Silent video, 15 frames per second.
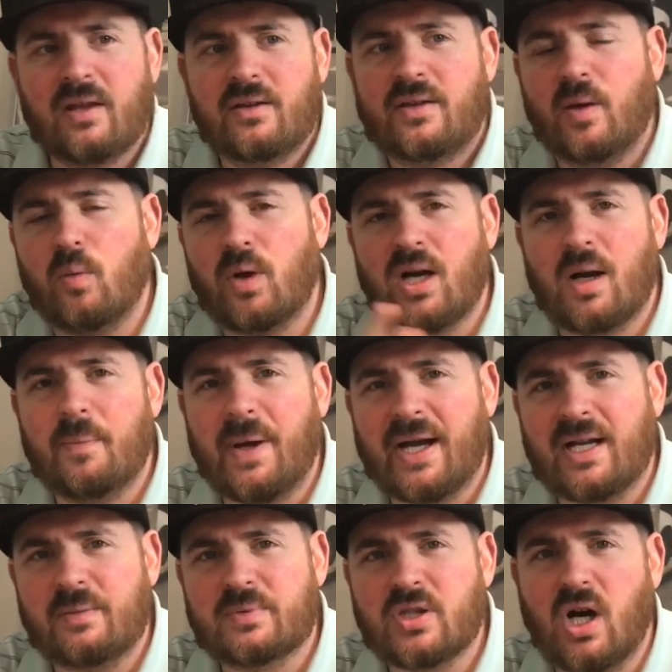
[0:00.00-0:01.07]
Then we'll come back
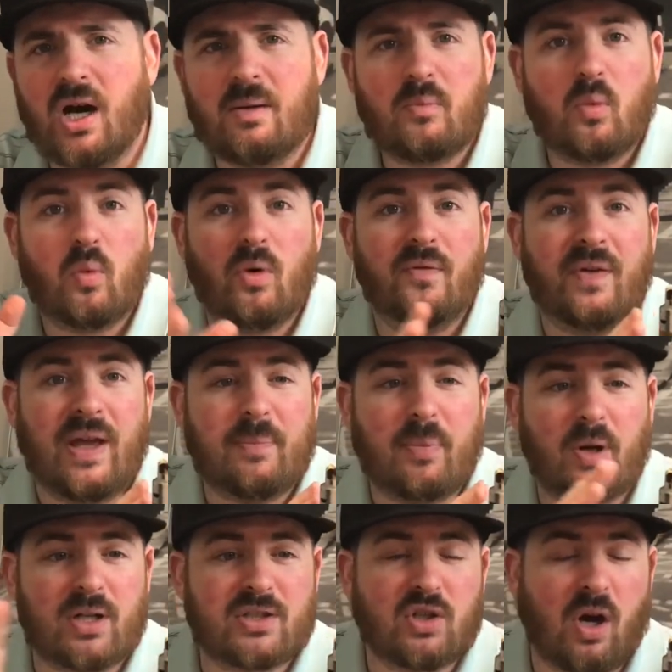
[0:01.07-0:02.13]
up top, we'll vape
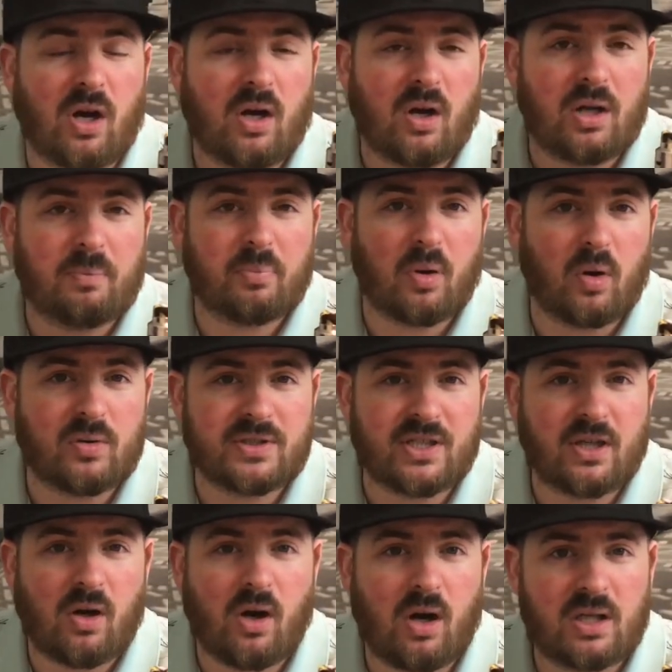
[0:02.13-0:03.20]
on a talk on it, pros and
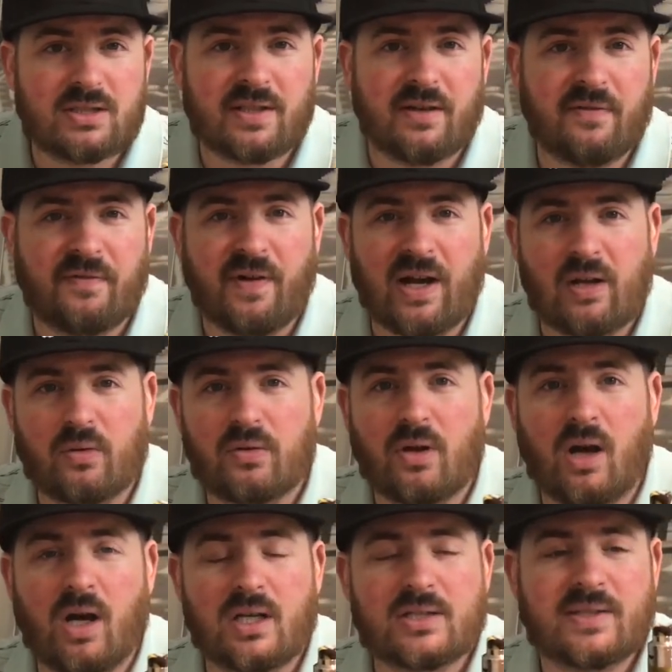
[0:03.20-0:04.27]
cons, final
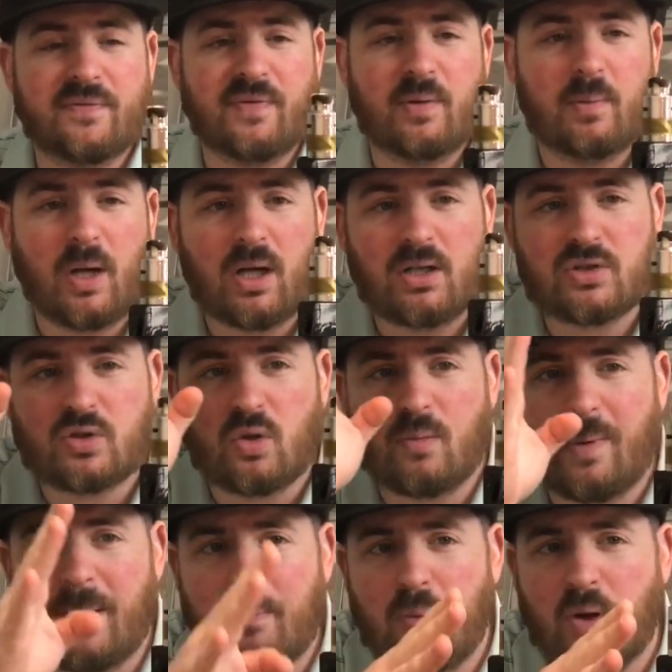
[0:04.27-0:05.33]
thoughts, if a mugger stole
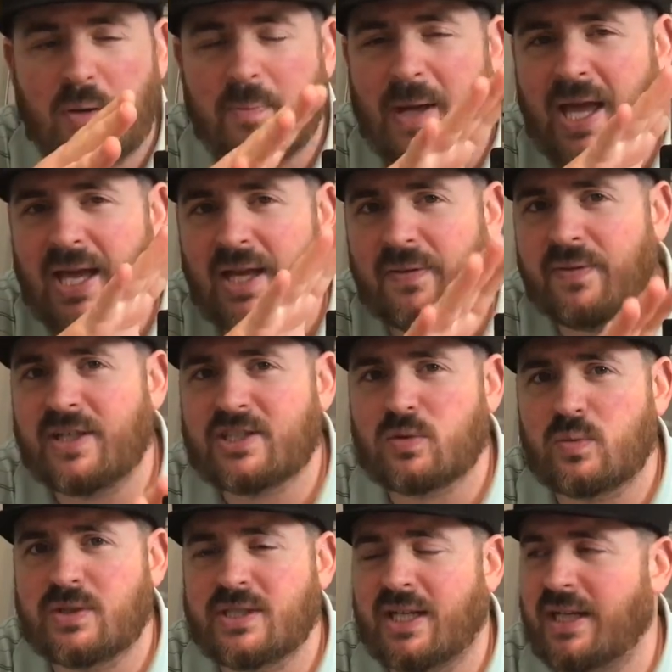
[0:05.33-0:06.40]
my book bag and this
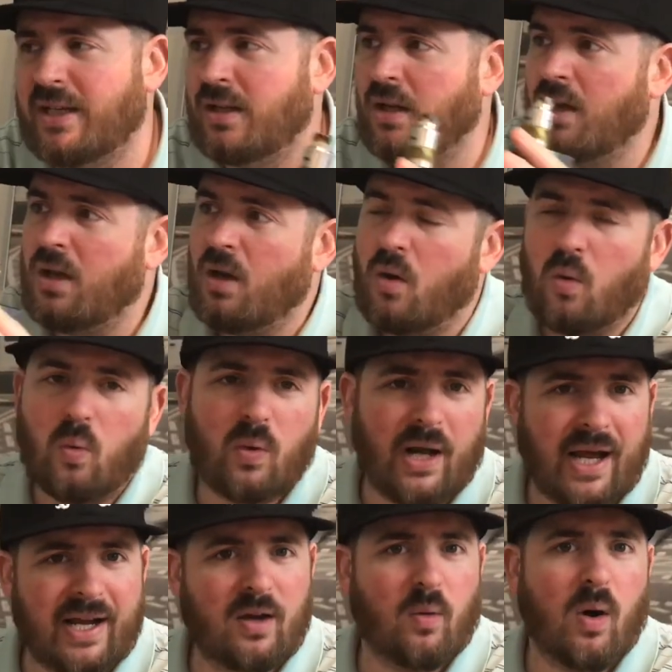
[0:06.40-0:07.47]
was in it, would
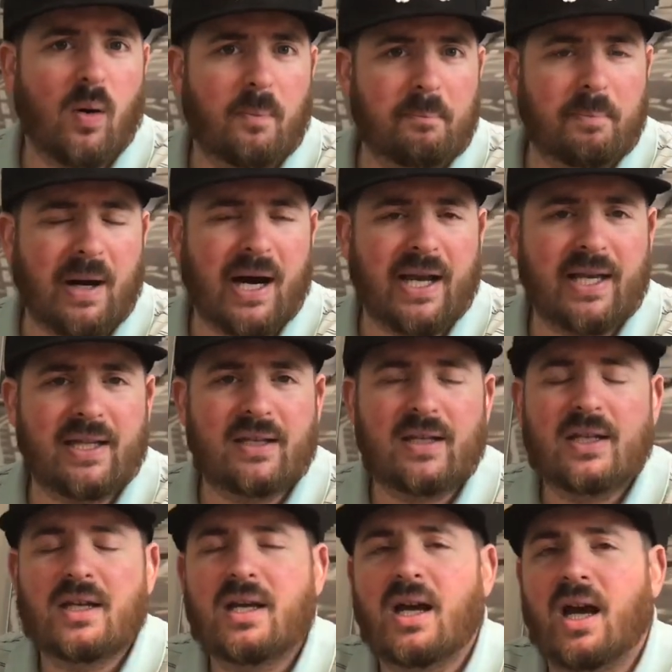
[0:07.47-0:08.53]
I go out and buy it?
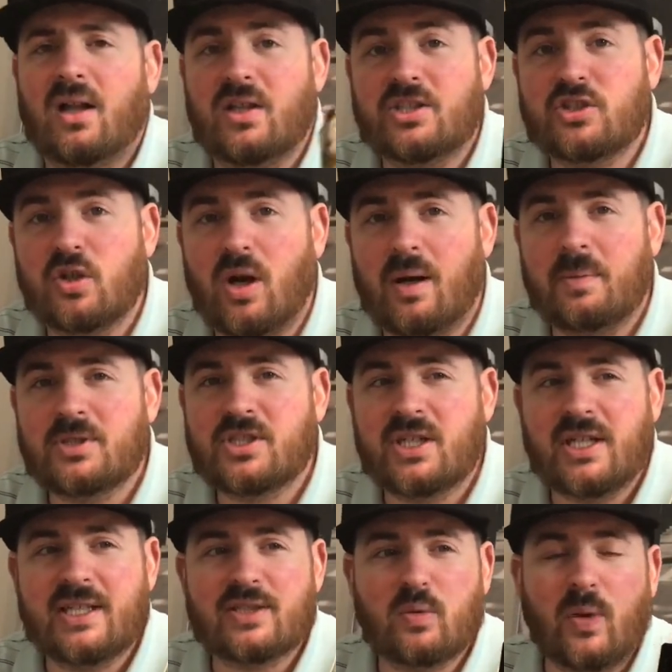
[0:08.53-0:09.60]
I'll let you know how much it
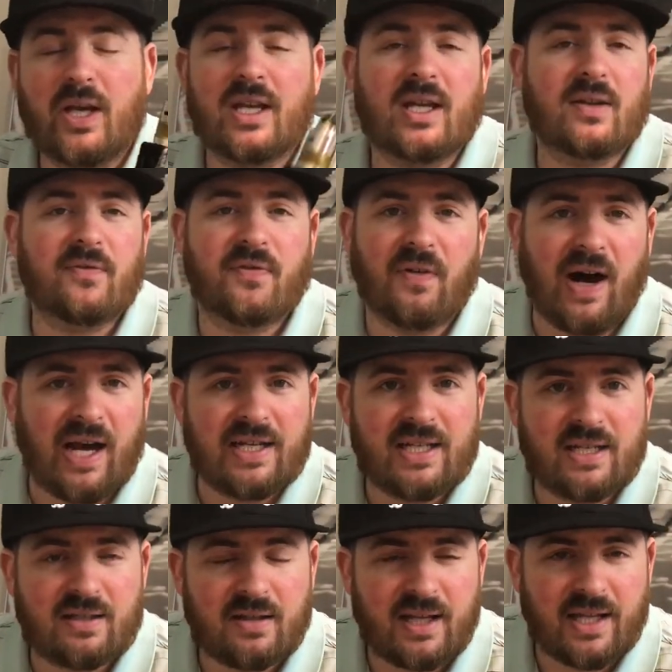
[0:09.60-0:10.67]
is, where you can find
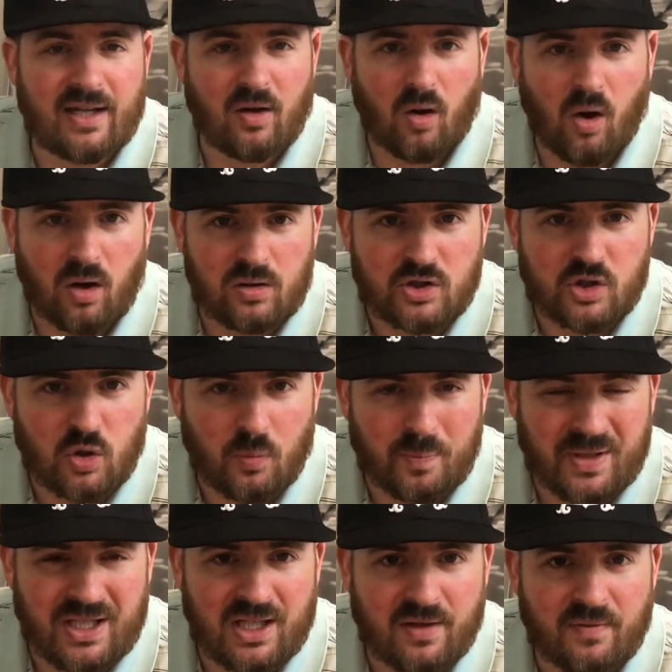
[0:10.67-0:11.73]
it, and I'll also
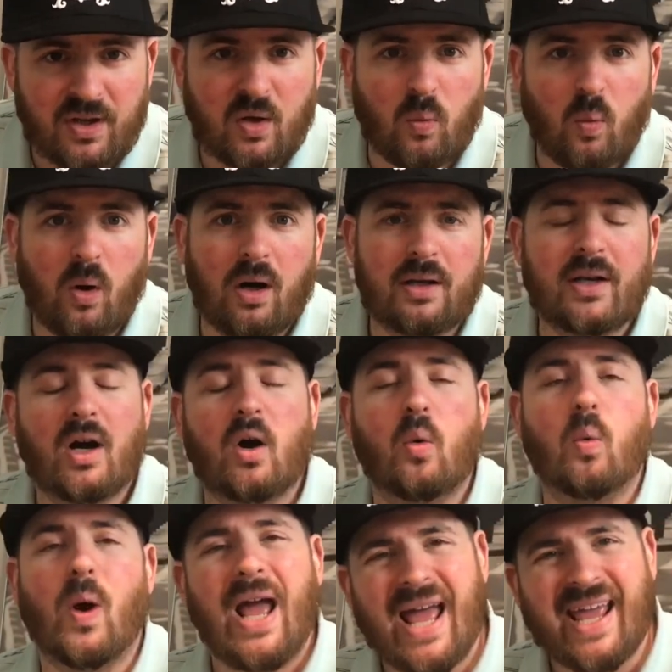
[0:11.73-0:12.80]
be giving one
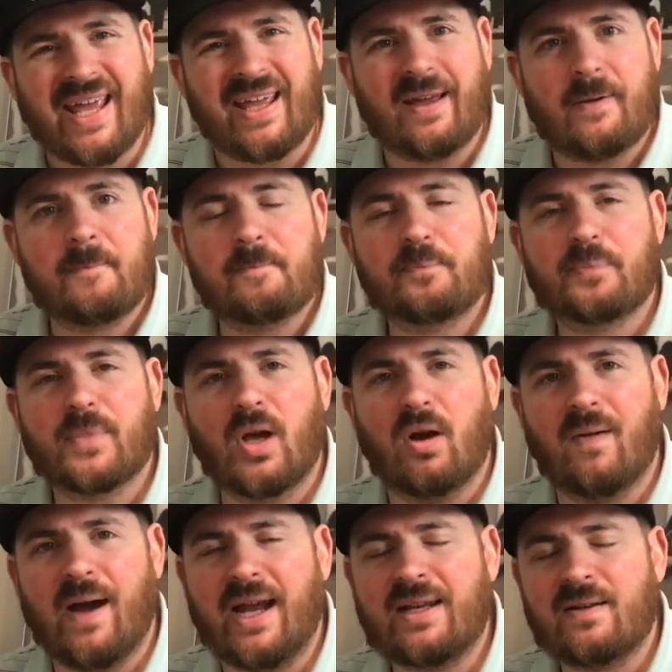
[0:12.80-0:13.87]
away. All
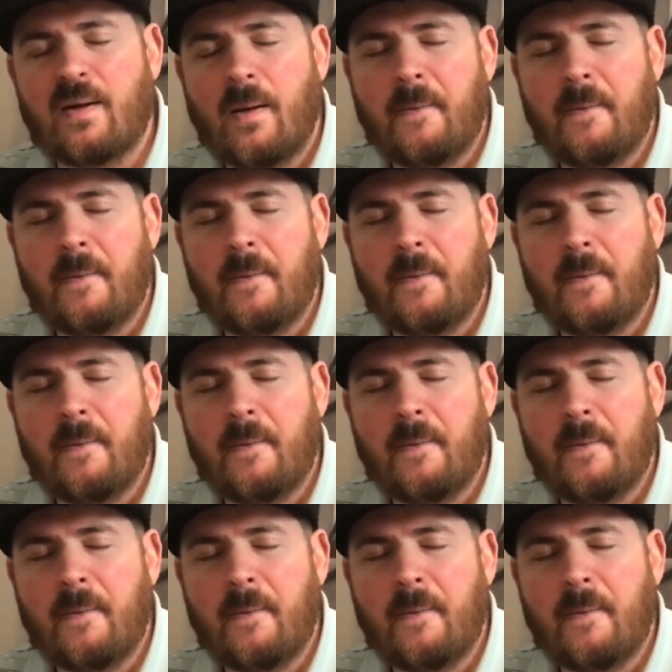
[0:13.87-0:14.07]
right?